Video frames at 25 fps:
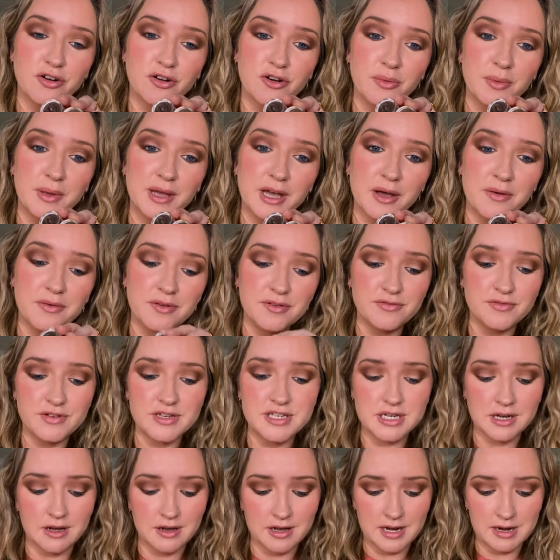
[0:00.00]
or are we going for
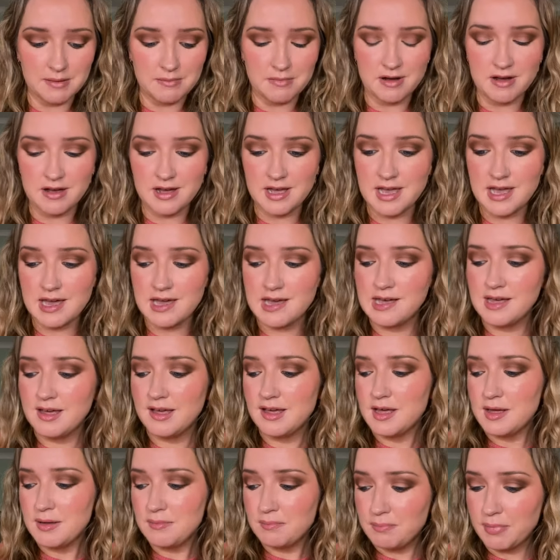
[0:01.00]
Dynamite?
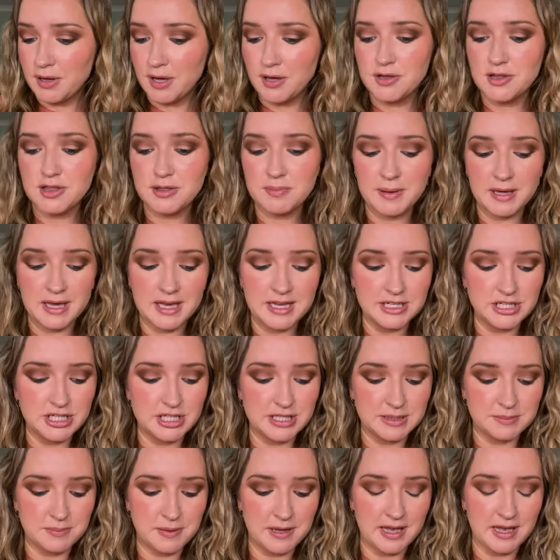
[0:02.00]
Both
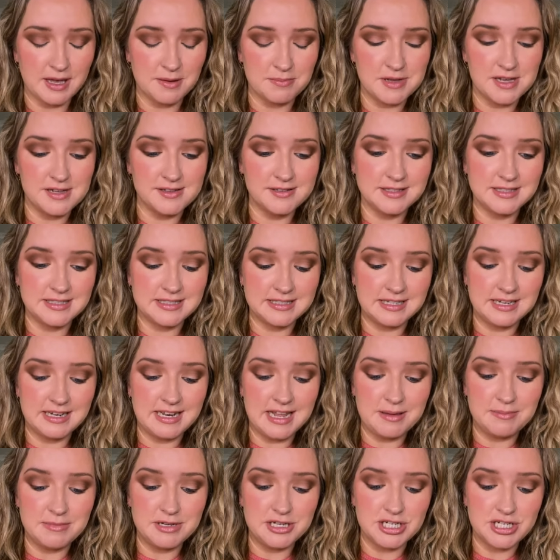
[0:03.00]
Peaches pigments.
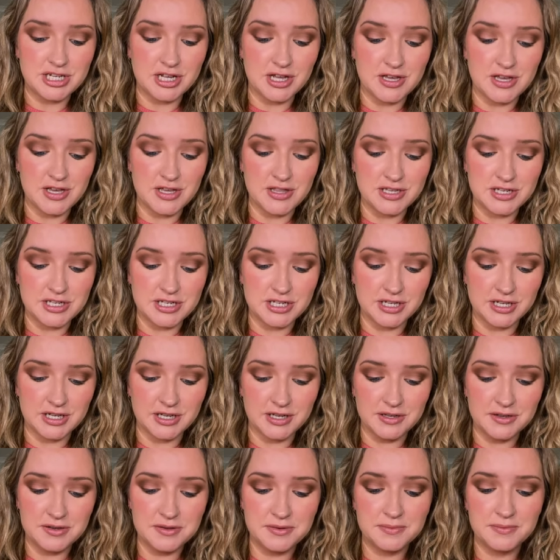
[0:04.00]
Let me show you the
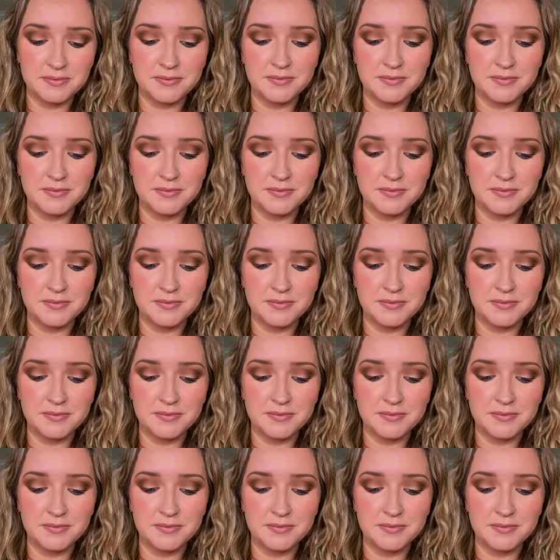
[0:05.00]
two.